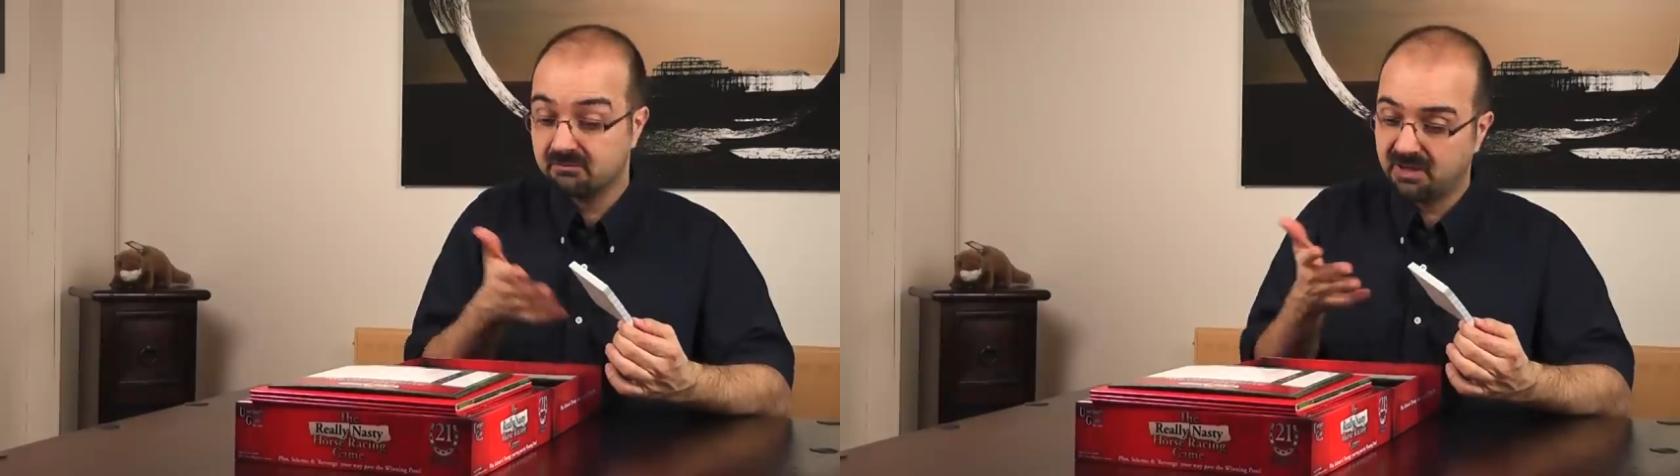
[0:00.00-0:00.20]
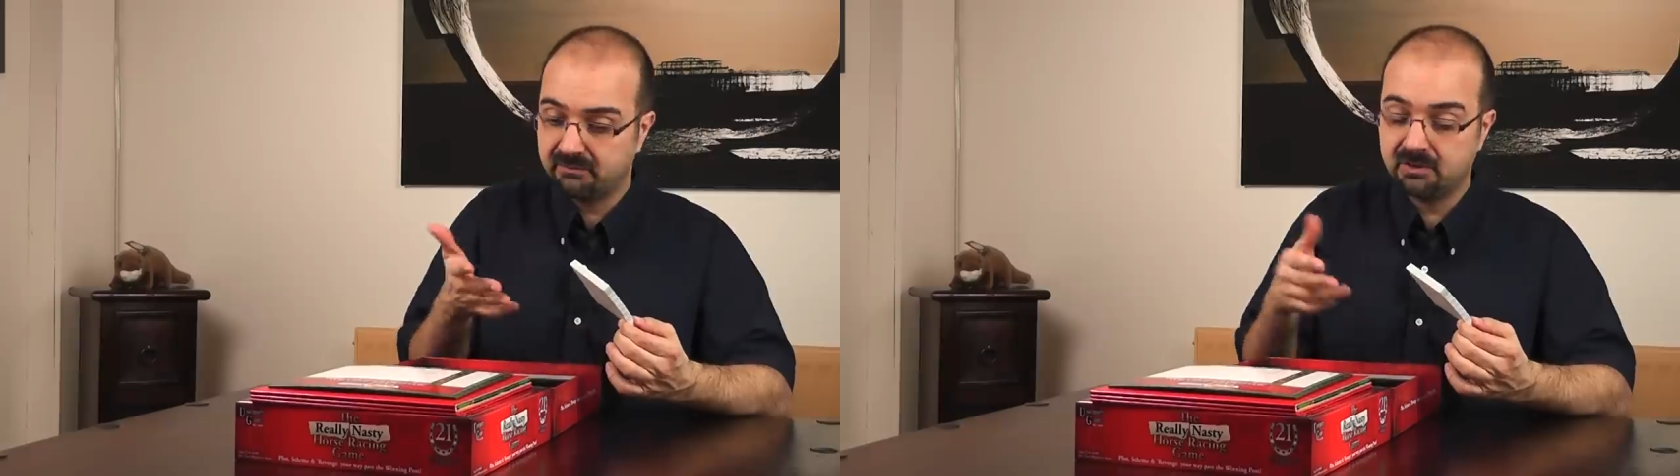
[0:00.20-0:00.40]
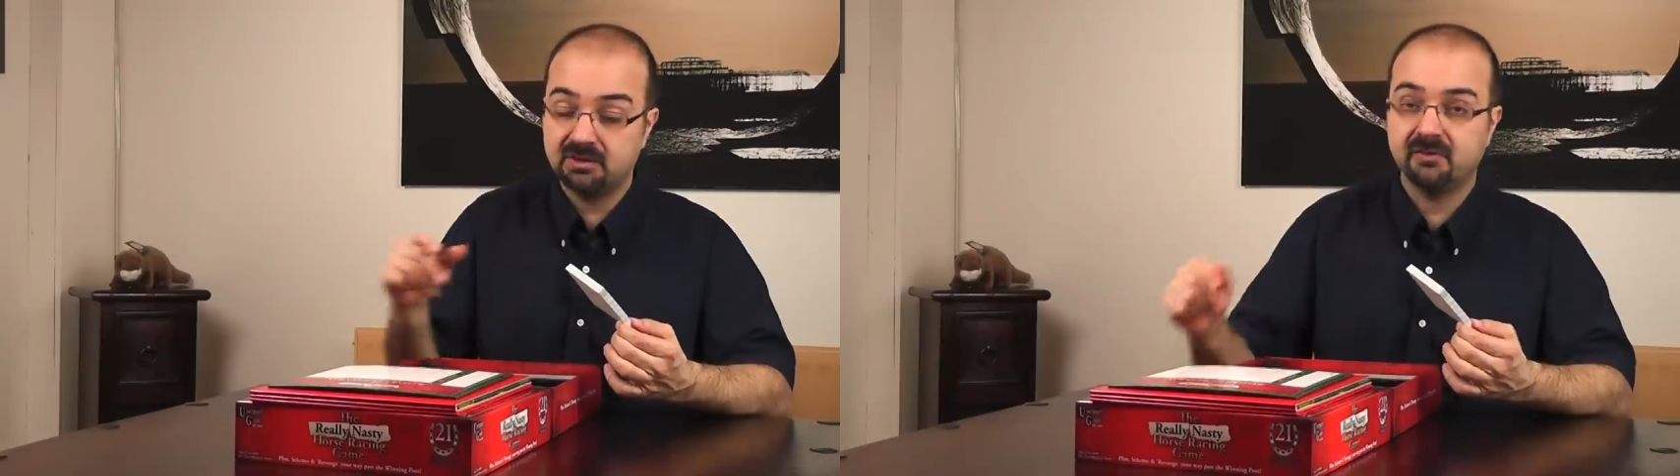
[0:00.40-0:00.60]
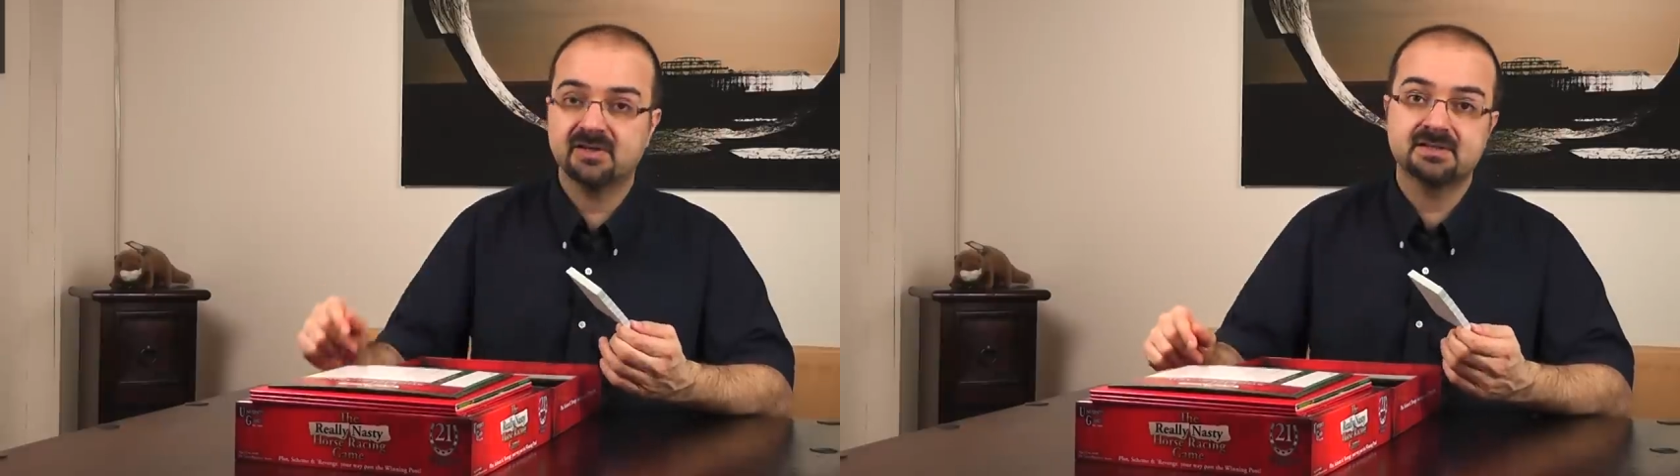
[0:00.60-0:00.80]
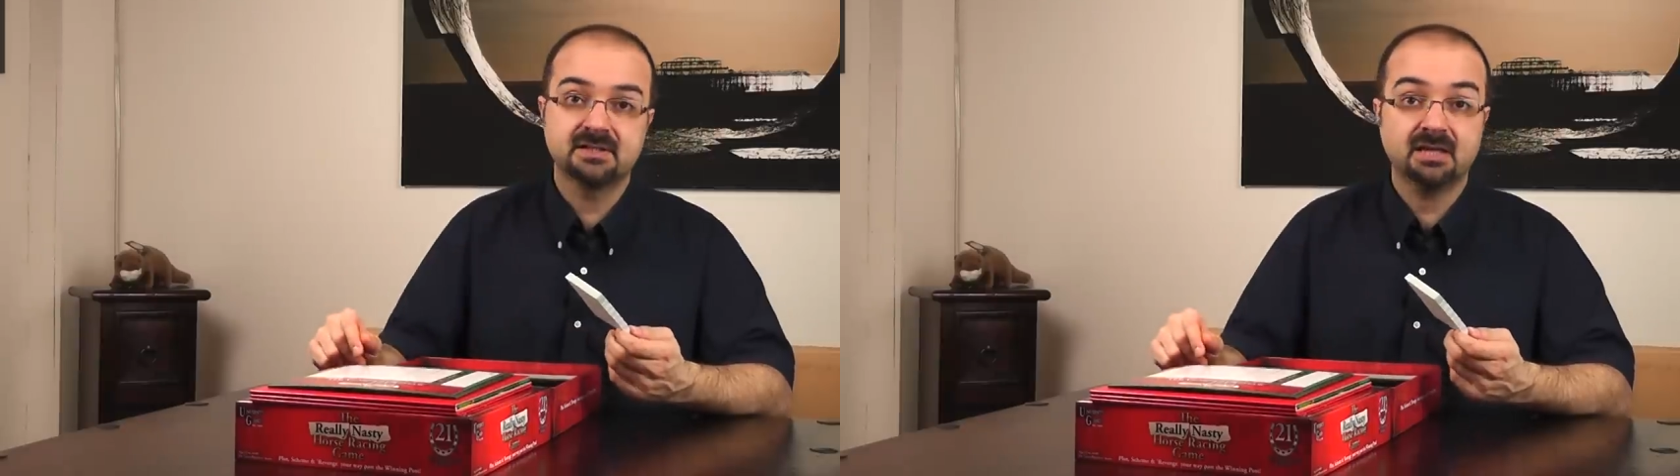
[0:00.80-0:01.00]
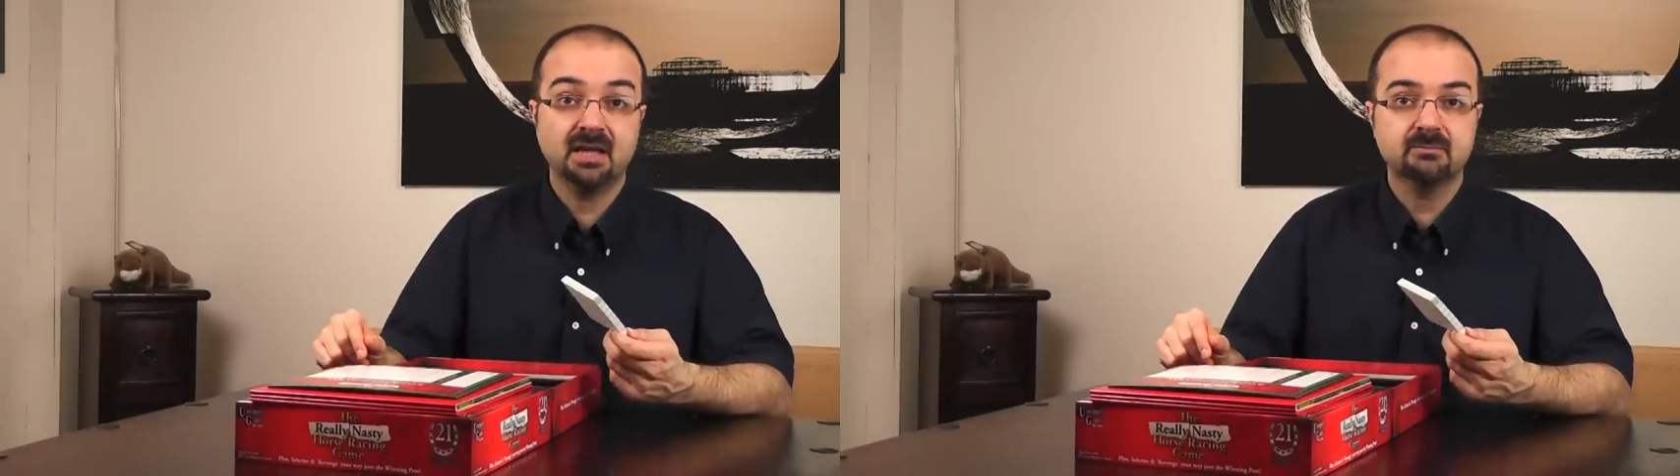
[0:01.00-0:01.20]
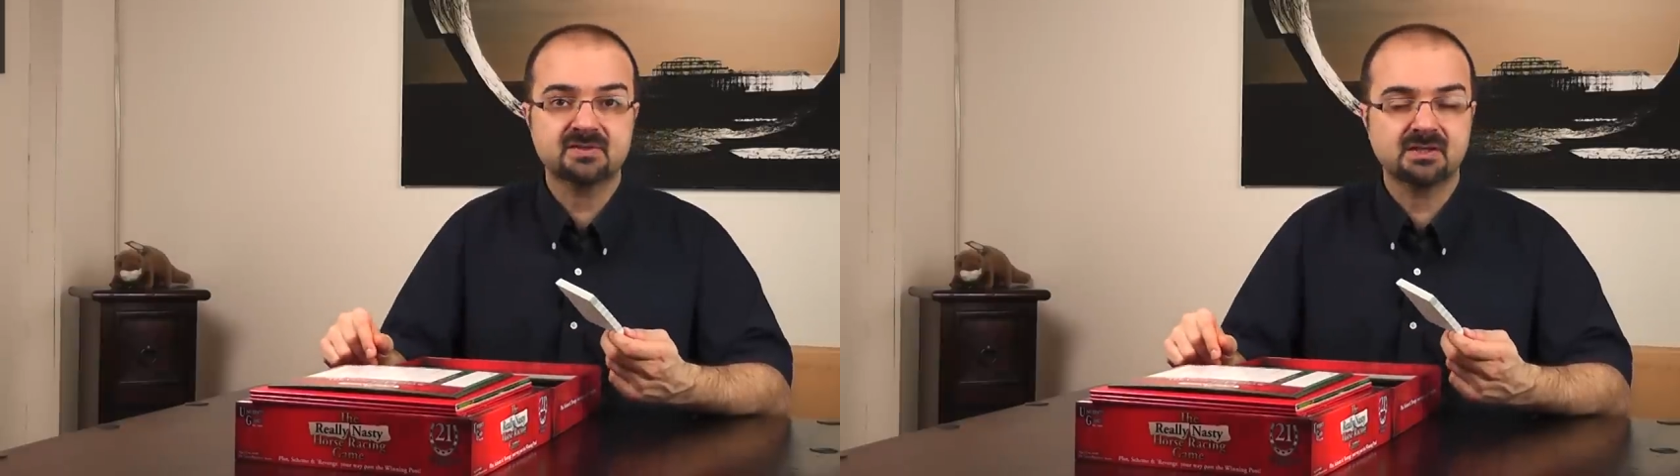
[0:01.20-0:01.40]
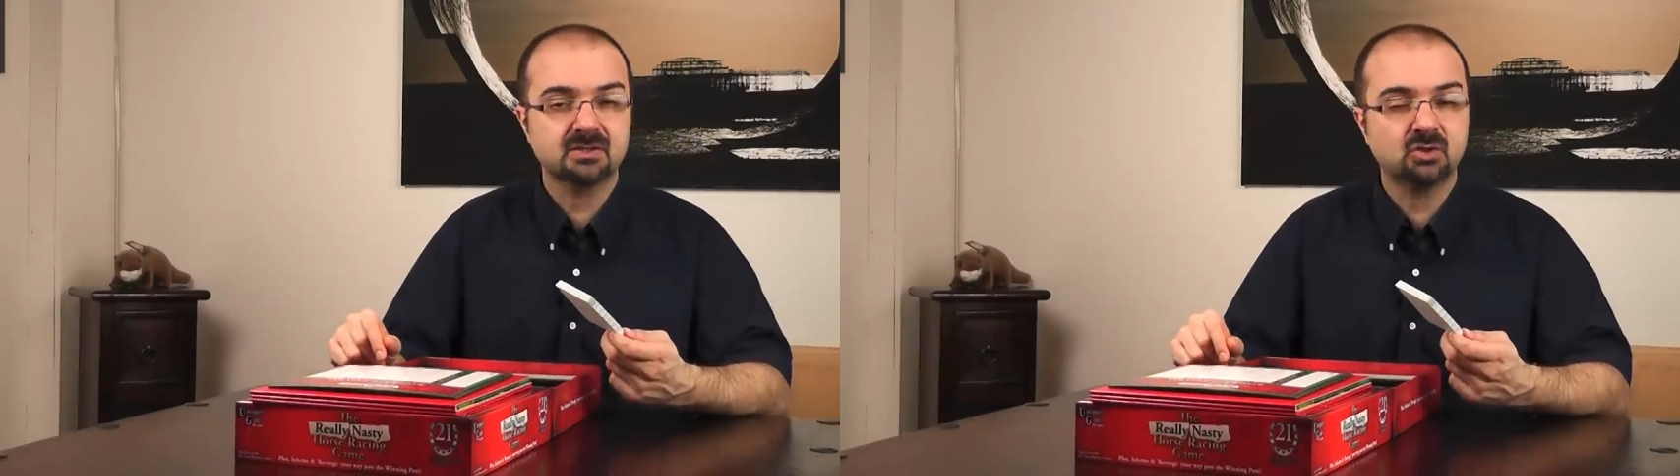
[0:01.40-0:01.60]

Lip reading: and maybe University Games can